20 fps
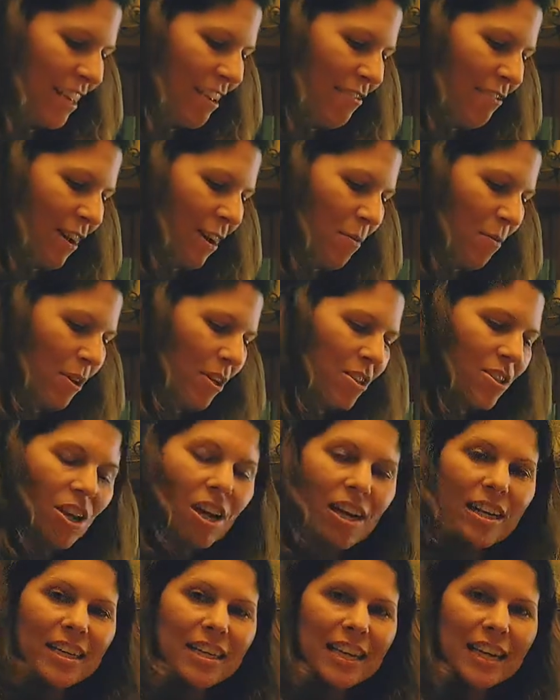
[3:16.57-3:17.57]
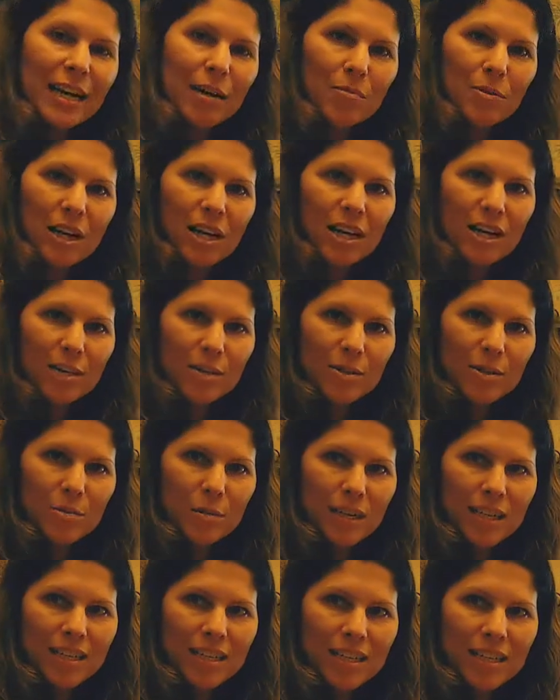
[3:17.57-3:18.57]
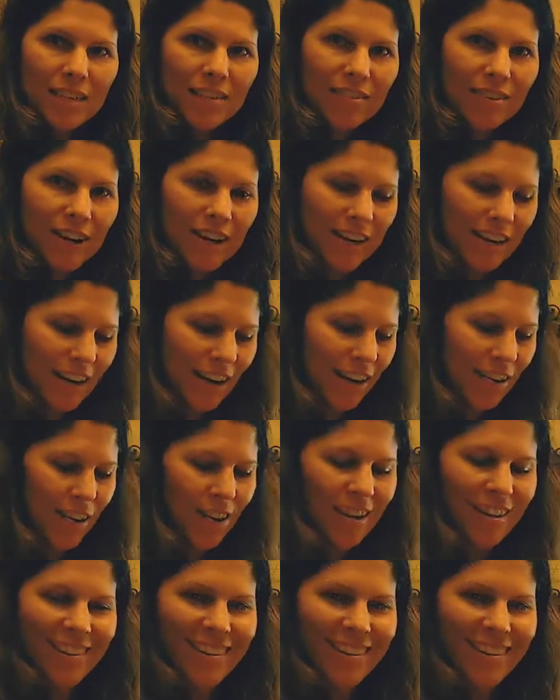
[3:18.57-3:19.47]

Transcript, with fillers: If I weren't on camera, I'd use my teeth right now.